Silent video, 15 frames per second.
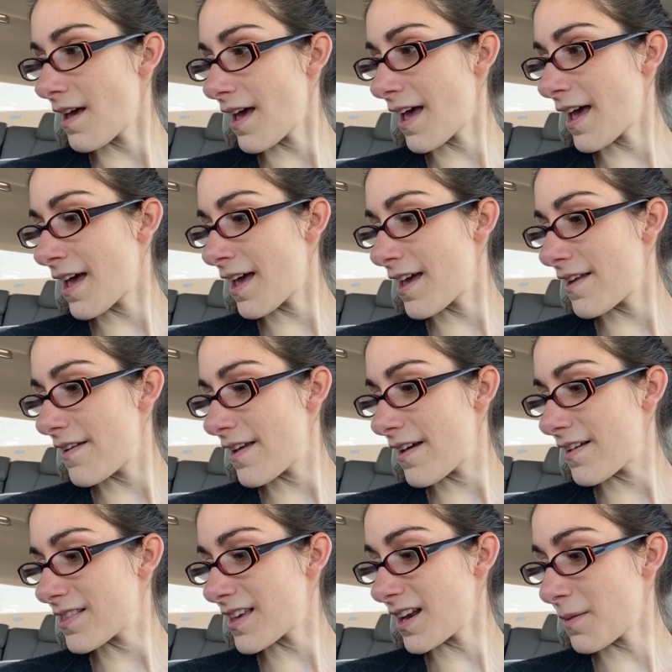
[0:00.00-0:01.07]
And
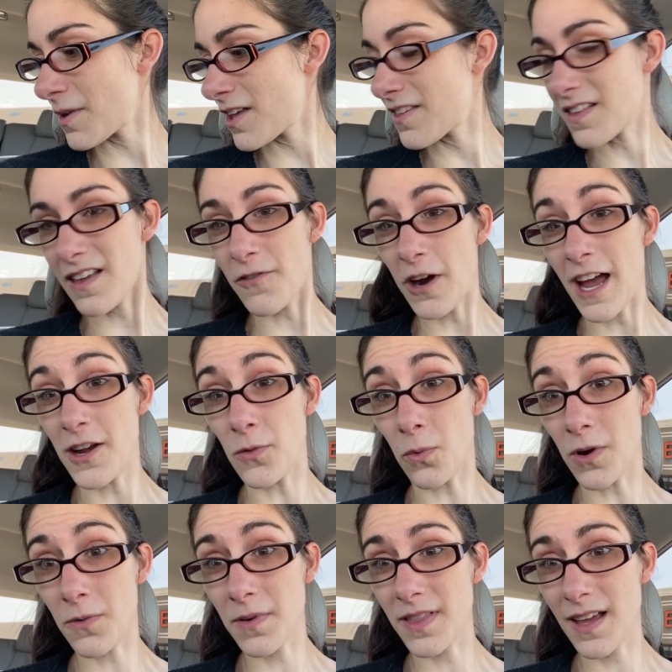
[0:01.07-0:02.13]
to anybody that's ever had to
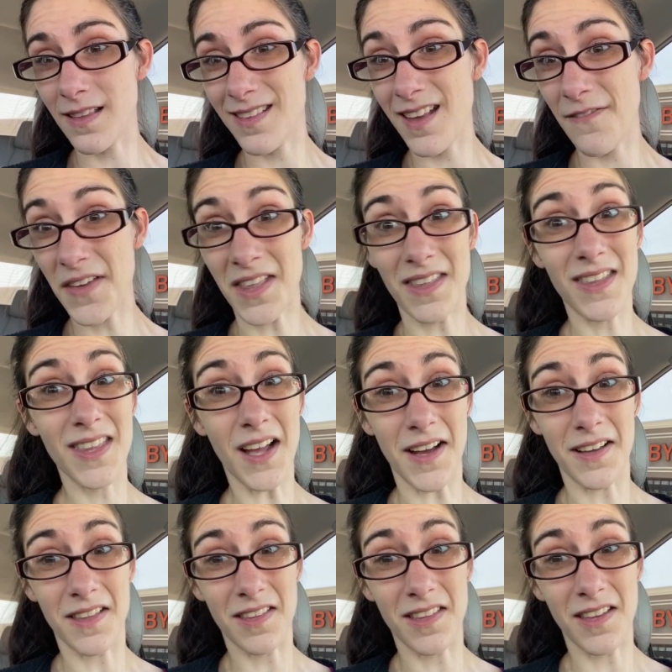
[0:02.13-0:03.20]
work with that stuff, it
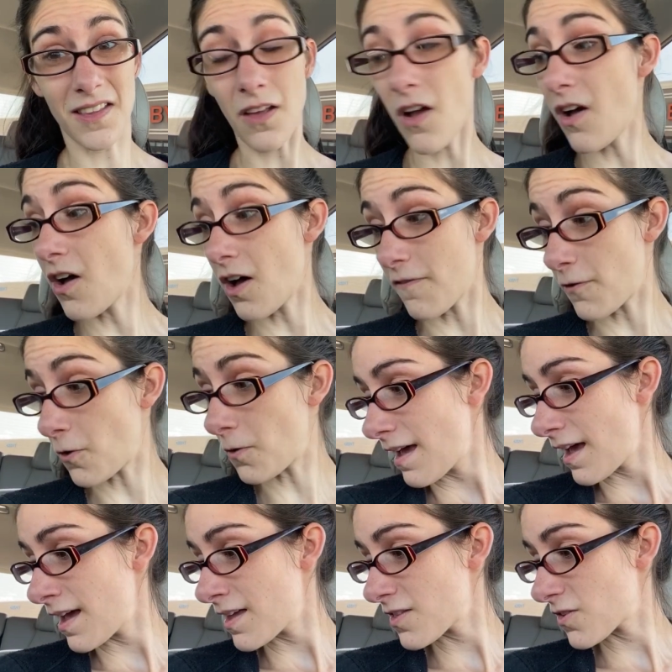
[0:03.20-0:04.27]
sucks. It's awful.
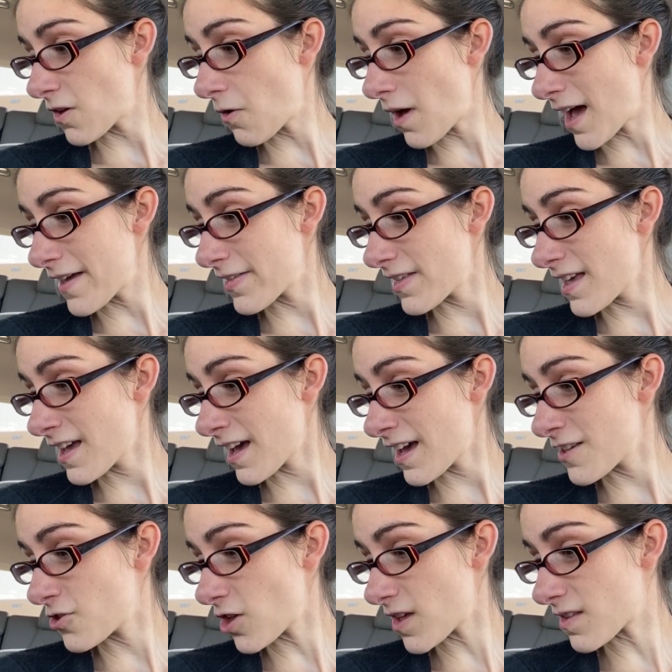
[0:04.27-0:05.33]
And so I think
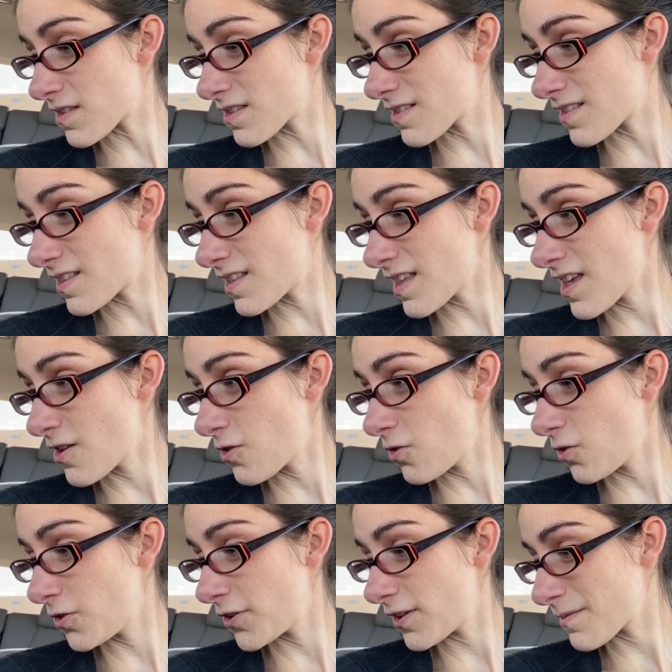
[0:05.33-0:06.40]
I just
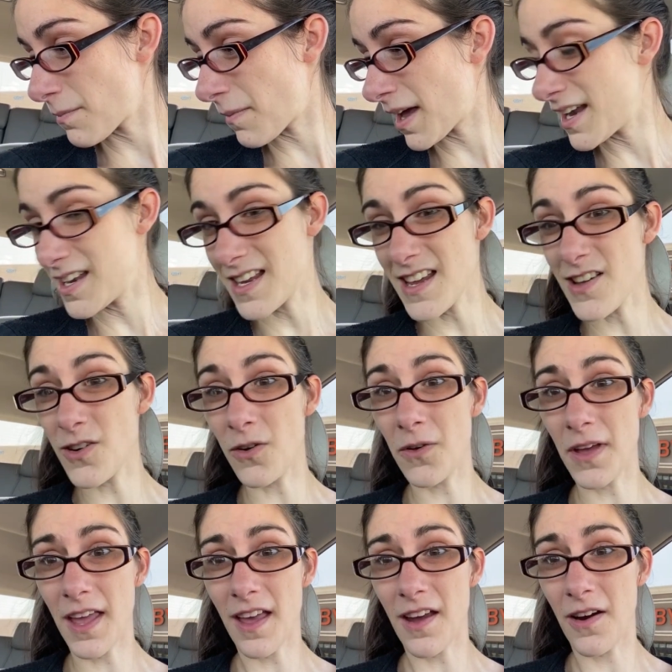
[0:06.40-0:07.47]
sealed my deal
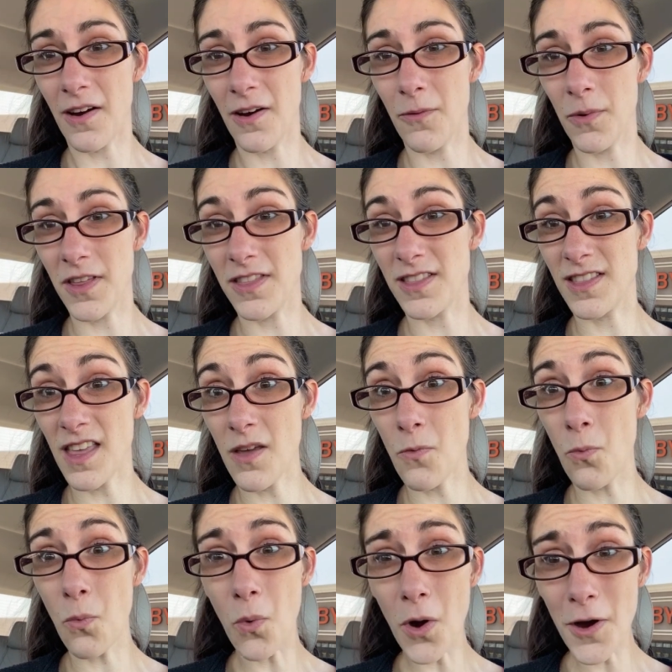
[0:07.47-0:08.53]
here with the
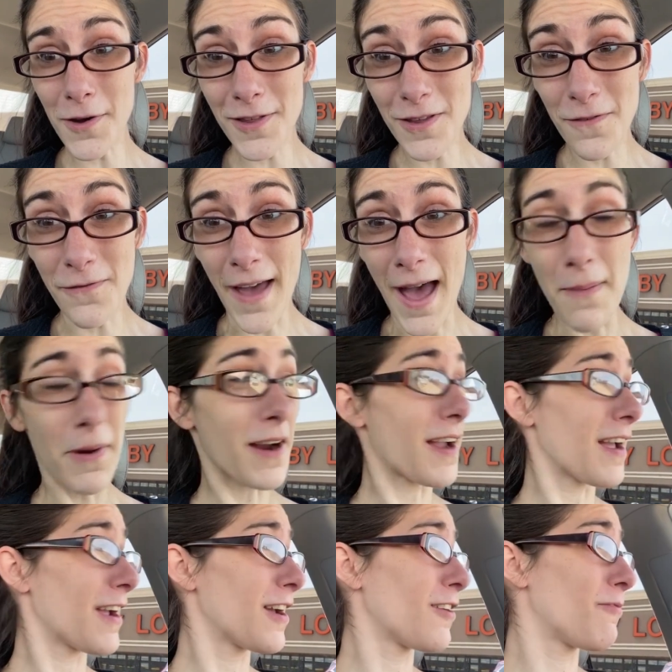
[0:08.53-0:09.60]
worst fabric
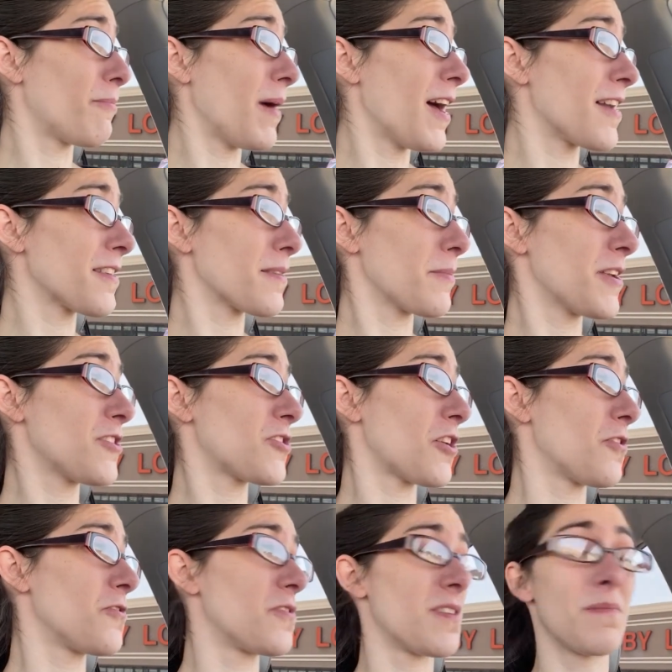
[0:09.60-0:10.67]
I could have possibly
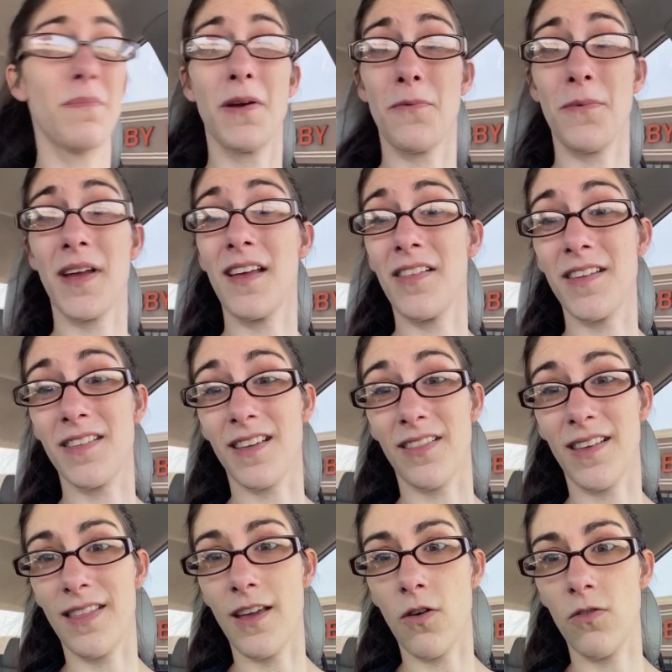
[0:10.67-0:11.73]
chosen, but
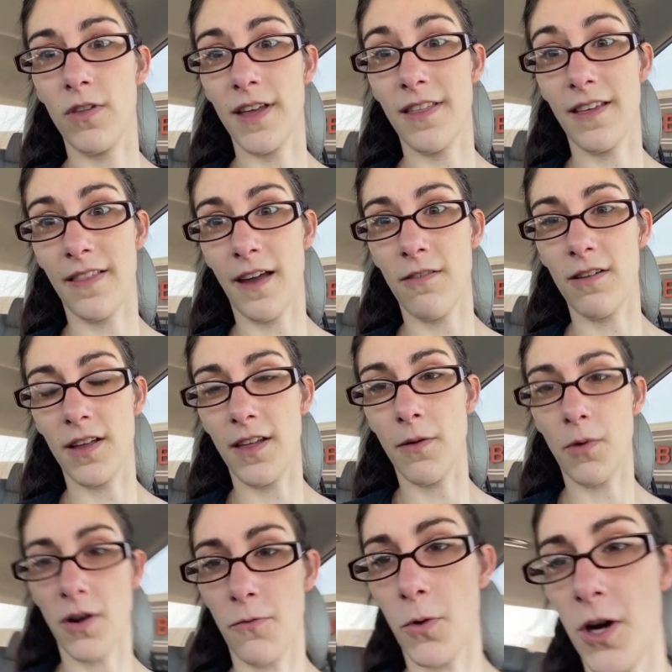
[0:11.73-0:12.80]
realistically, the only thing that really would have